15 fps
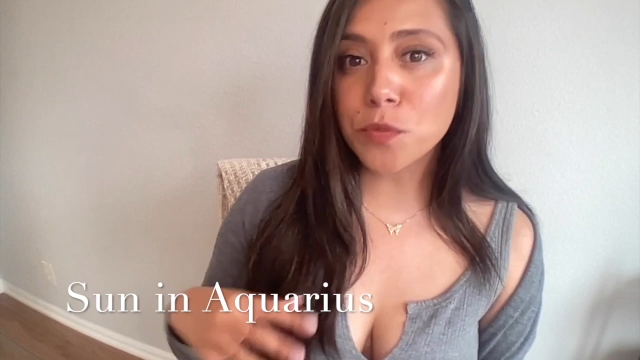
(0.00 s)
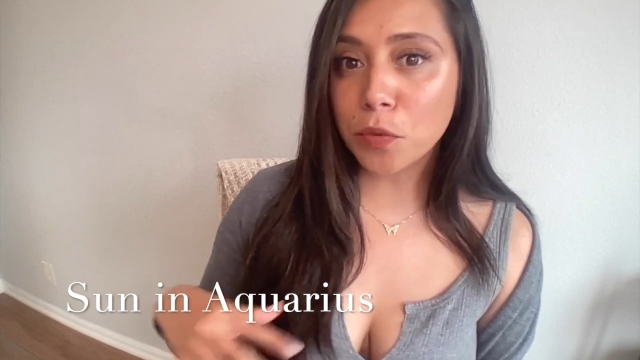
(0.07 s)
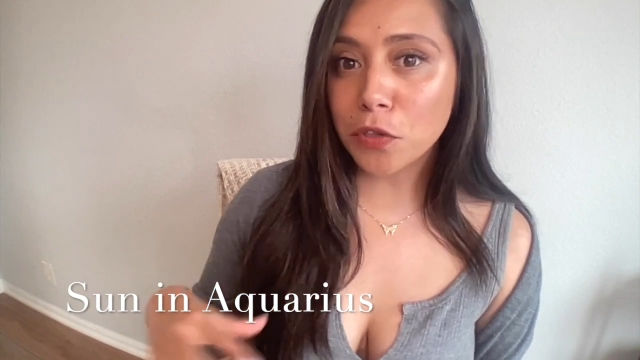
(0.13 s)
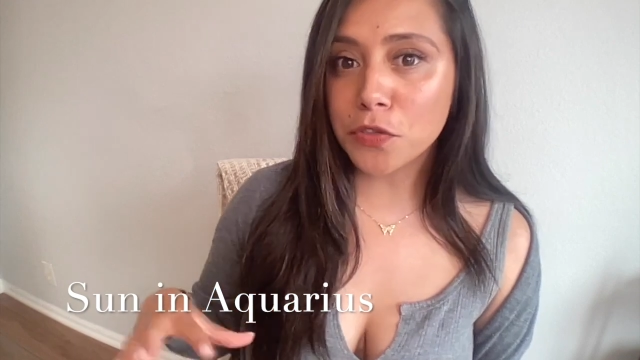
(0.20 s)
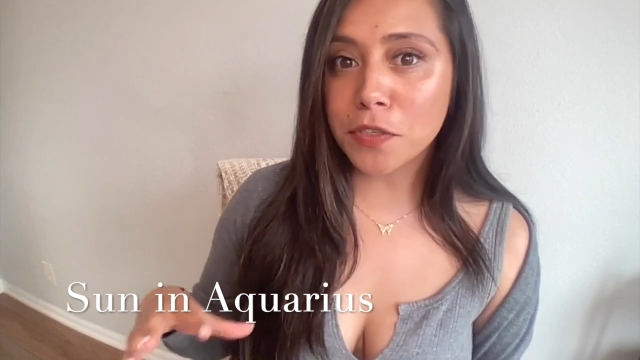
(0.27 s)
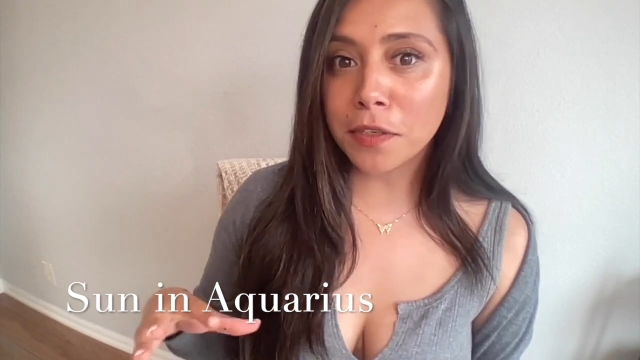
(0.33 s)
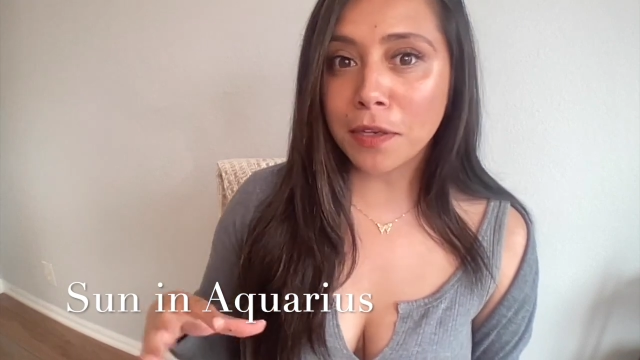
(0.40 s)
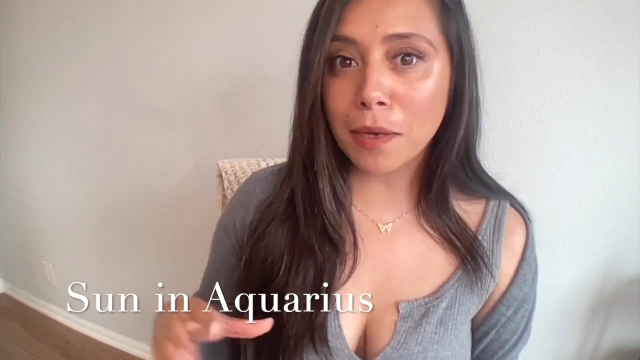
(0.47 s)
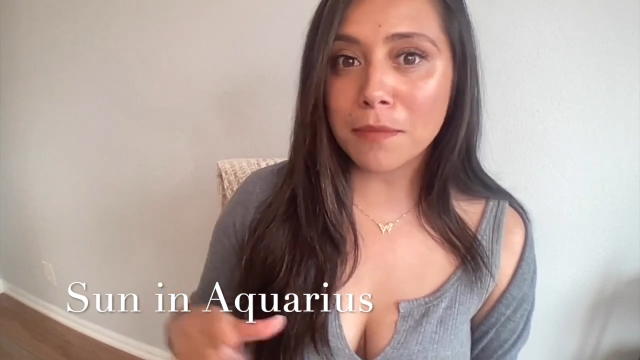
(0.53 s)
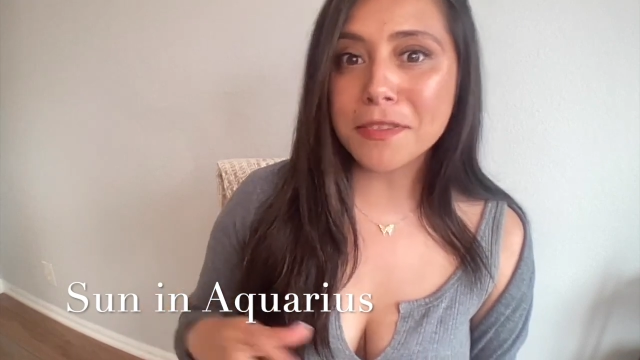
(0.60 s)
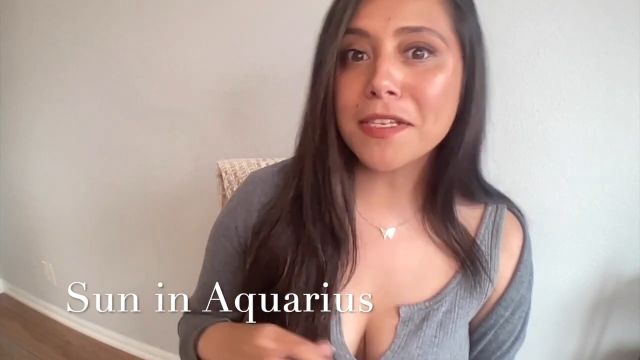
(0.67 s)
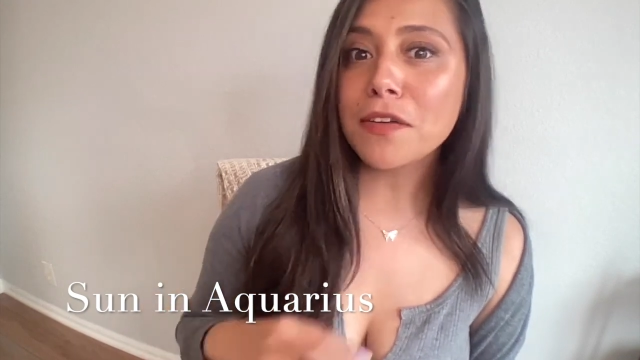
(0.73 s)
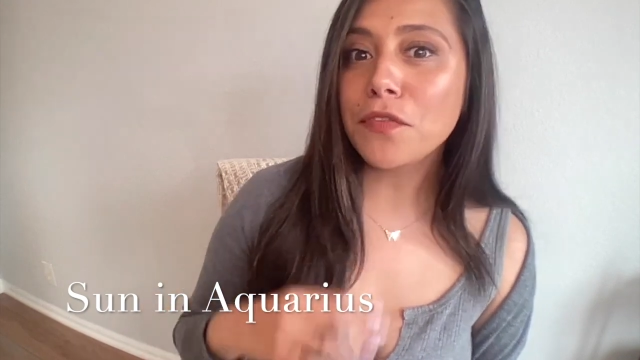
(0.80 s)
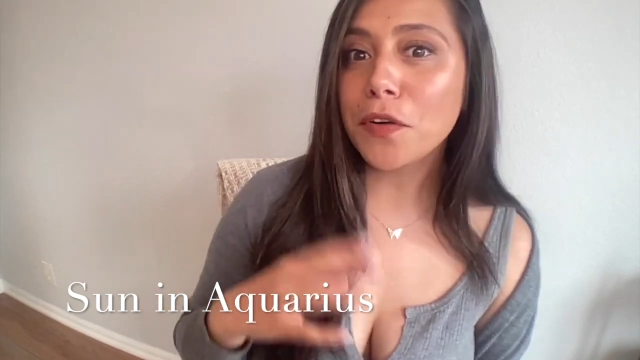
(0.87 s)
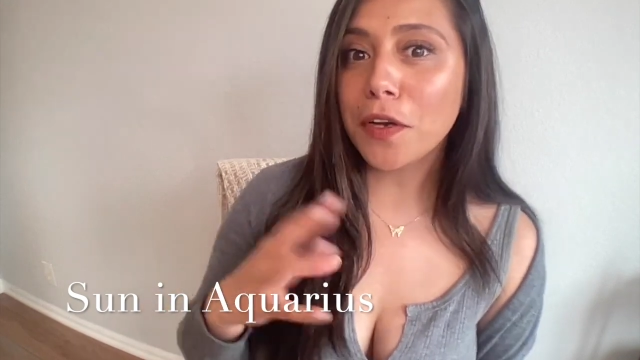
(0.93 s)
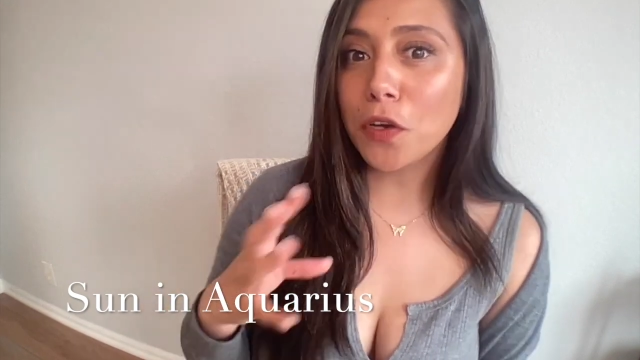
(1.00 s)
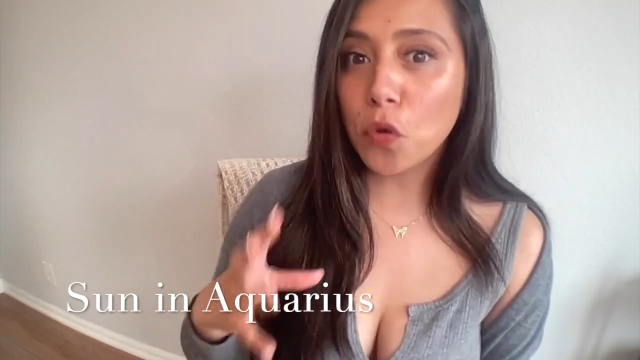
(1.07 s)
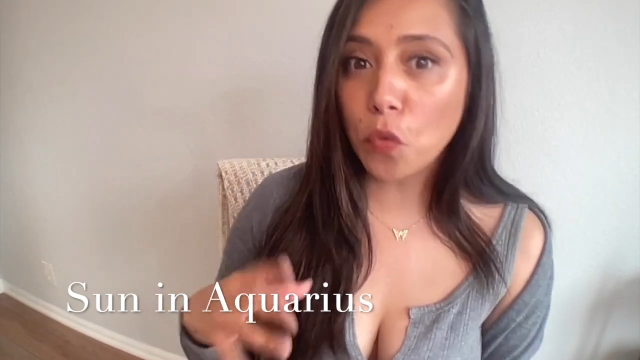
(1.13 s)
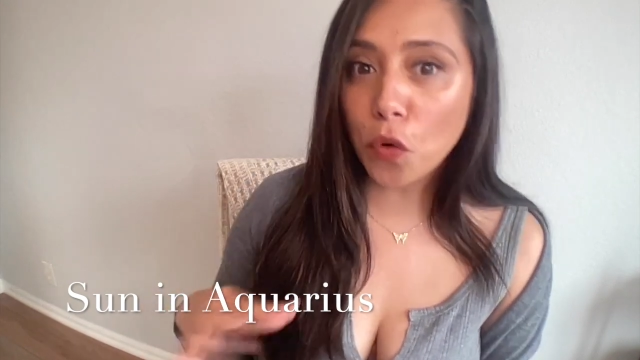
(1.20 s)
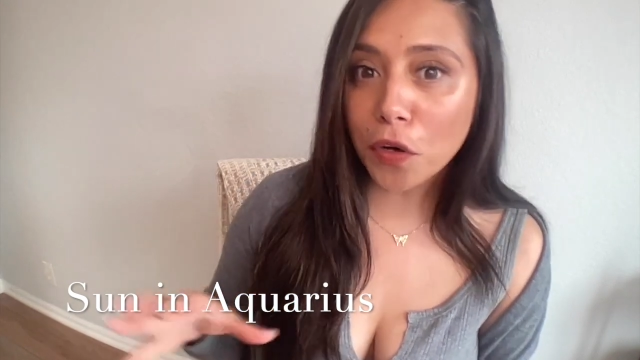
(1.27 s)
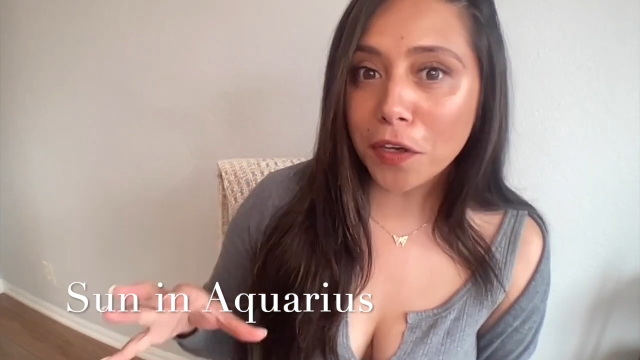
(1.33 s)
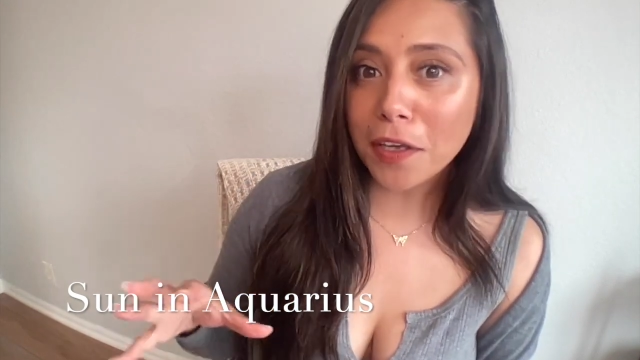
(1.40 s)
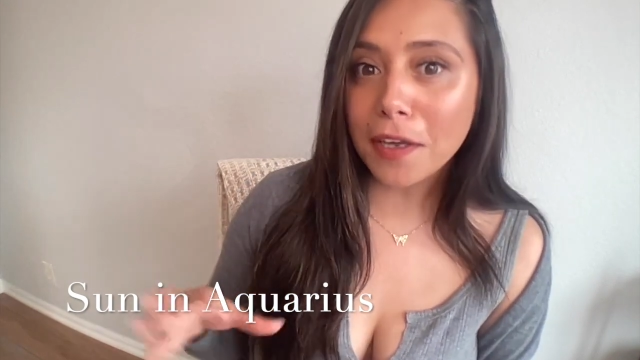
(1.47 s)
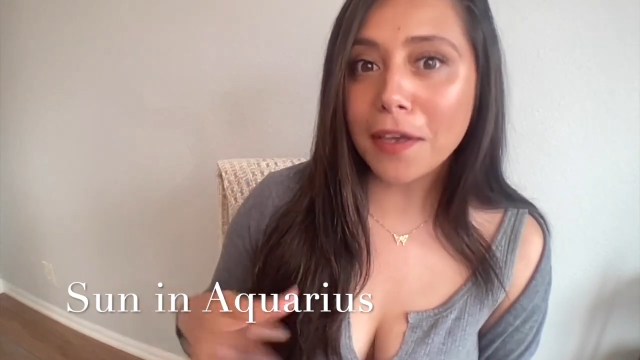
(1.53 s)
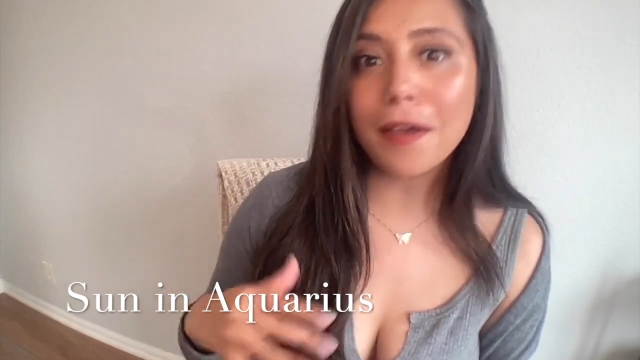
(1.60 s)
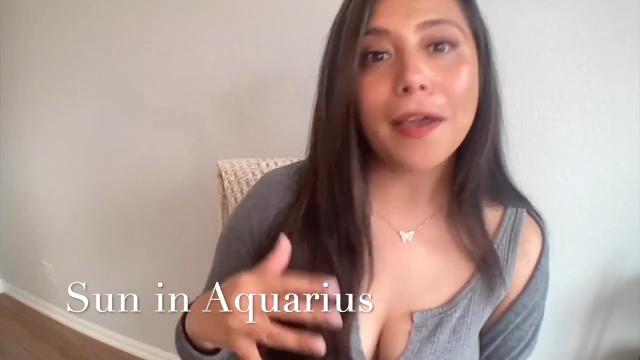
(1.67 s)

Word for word: person comes in very quirky,